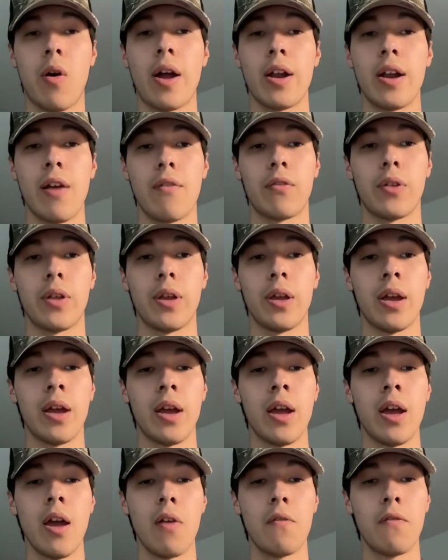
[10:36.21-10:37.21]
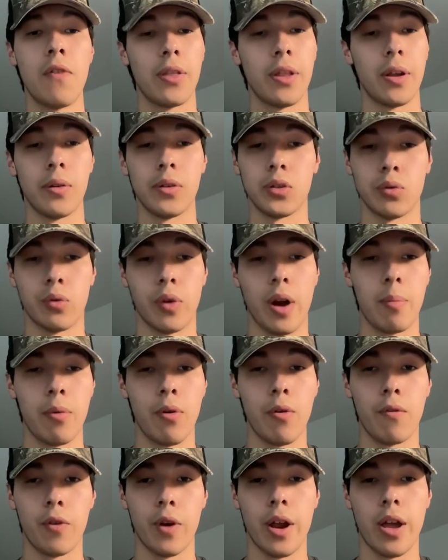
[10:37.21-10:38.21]
I definitely felt that was the right
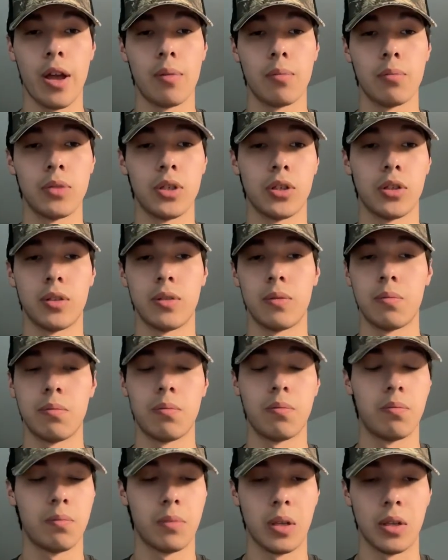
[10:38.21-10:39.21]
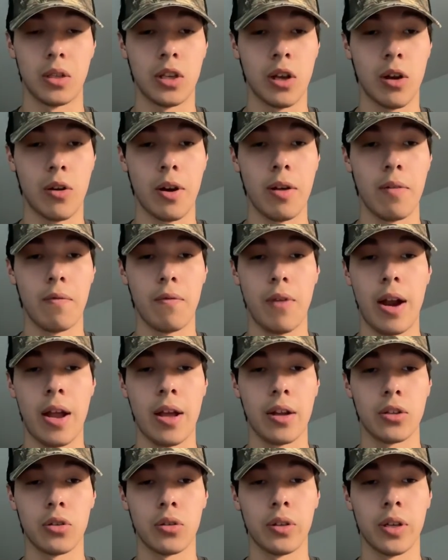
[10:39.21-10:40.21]
move for him, just considering
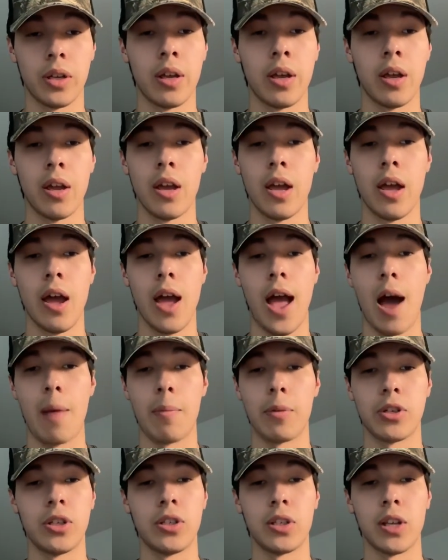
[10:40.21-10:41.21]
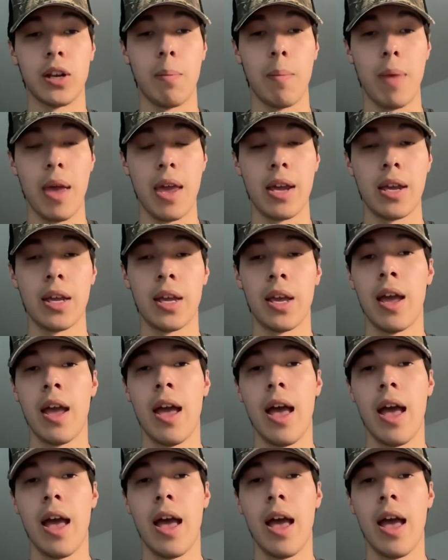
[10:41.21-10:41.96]
financially how much he's going to make.